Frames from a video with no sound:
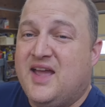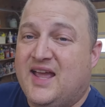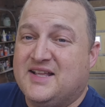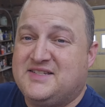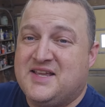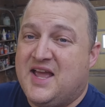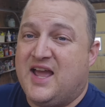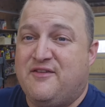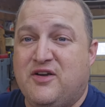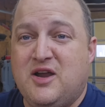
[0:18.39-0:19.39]
It's
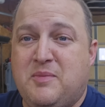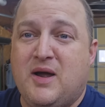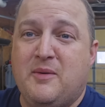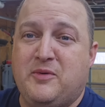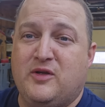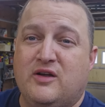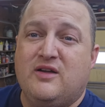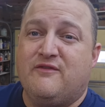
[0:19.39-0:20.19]
a very popular,